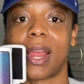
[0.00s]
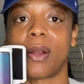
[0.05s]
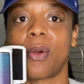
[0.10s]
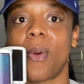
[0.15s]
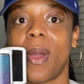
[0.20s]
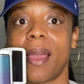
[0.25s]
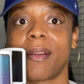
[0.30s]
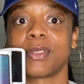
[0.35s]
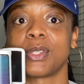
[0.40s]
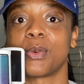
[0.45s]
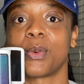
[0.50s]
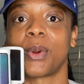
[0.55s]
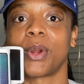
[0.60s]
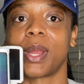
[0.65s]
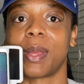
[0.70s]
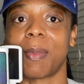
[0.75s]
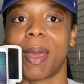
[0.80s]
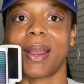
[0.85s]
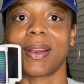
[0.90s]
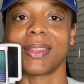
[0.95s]
I don't have to
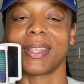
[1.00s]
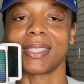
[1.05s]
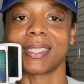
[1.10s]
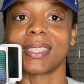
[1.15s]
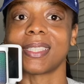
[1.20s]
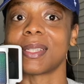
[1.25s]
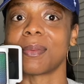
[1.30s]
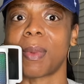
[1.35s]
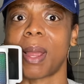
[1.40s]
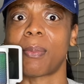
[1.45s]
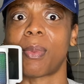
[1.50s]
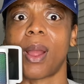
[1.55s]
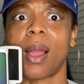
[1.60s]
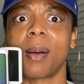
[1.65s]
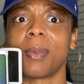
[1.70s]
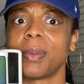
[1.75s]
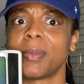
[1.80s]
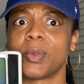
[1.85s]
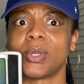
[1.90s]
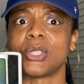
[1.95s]
worry about it. This isn't my
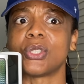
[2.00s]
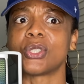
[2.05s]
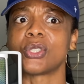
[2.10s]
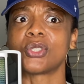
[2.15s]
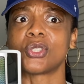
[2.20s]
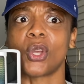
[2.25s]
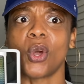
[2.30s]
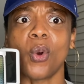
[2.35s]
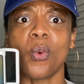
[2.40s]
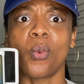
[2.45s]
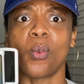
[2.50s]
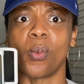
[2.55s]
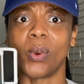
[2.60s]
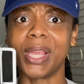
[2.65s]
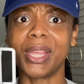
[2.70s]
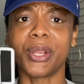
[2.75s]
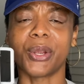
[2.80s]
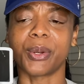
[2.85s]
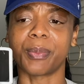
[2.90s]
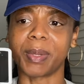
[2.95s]
problem, which is so
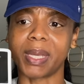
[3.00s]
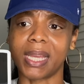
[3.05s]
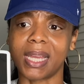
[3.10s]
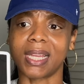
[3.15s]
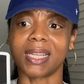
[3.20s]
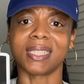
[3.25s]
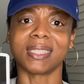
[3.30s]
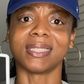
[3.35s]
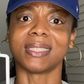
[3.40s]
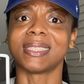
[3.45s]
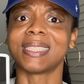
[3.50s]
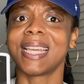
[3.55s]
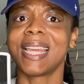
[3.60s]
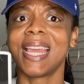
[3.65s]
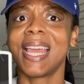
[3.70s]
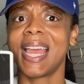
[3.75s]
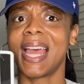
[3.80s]
weird because